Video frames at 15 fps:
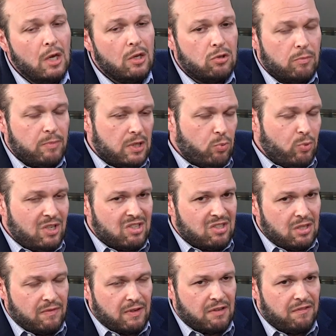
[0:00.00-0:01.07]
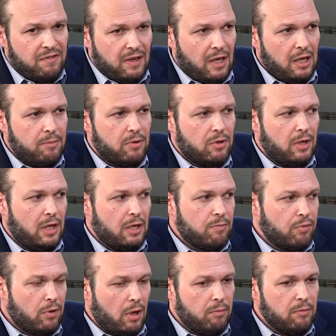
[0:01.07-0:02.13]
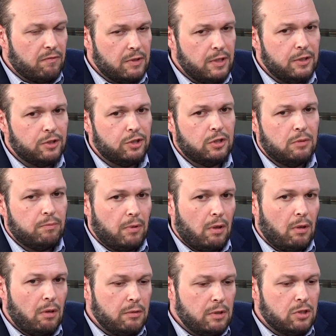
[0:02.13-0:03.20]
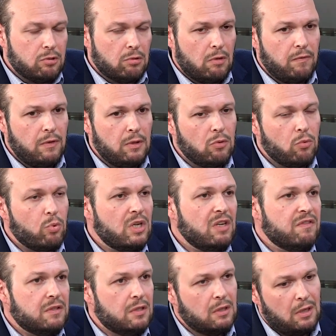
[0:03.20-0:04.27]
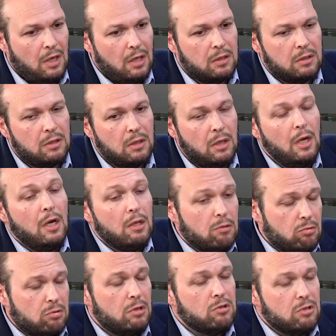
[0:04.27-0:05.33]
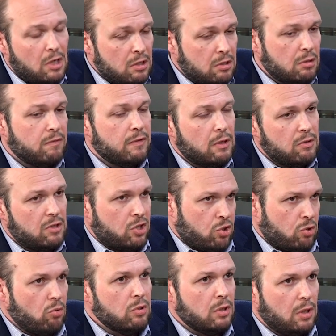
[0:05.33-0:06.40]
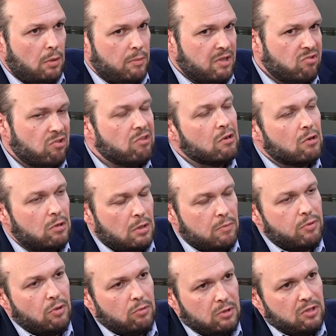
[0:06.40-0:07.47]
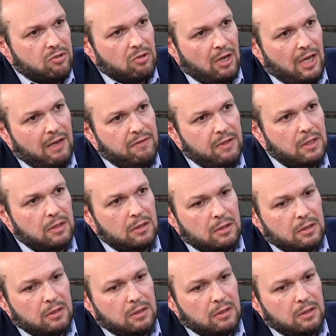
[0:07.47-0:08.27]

So between the civic fiber and problem of leadership, all these sort of, you know, weave together to suggest the various shortcomings that the current protests are having.